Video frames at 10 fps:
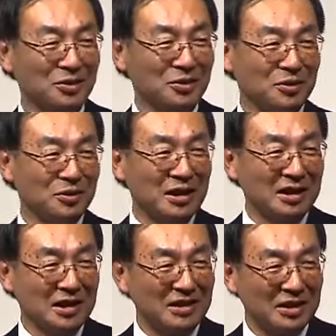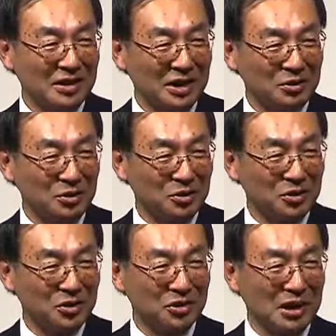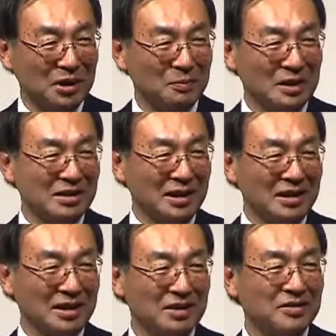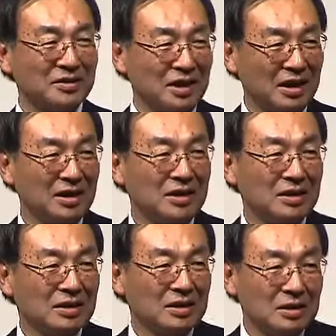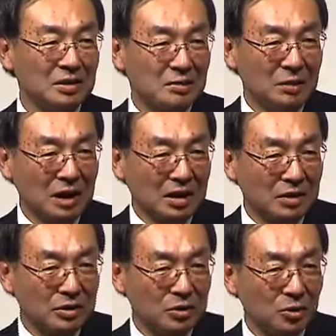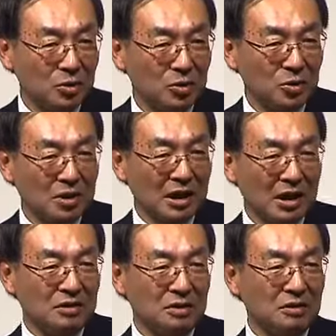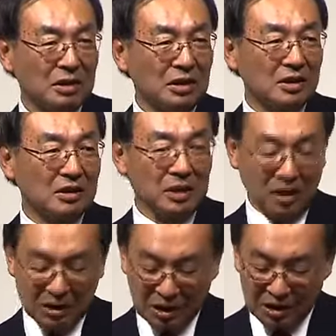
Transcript: 2030, 5.5 million as compared to the current 1.47 million.